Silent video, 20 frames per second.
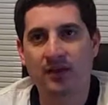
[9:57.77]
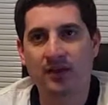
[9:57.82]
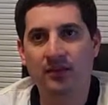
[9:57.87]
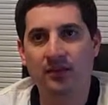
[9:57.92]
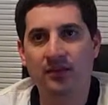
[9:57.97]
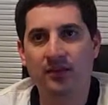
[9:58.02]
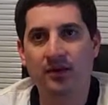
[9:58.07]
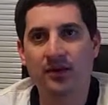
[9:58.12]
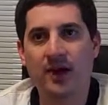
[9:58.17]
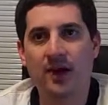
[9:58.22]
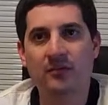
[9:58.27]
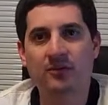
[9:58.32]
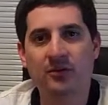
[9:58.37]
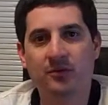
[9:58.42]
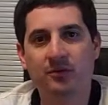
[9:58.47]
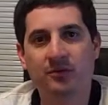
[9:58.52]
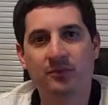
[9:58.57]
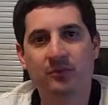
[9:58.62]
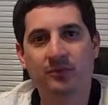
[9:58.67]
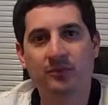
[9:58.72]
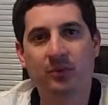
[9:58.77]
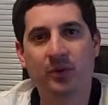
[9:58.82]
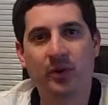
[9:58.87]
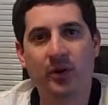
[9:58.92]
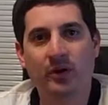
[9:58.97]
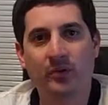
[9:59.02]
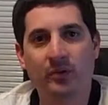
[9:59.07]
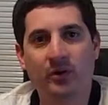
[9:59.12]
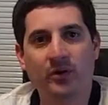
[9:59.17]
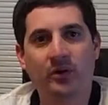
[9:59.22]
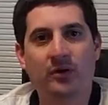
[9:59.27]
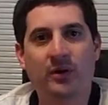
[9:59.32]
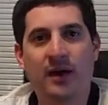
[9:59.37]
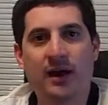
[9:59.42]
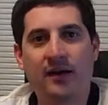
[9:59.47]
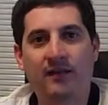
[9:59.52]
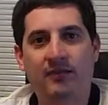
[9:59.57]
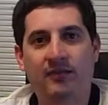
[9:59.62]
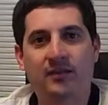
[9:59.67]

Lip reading: there comes a point where you have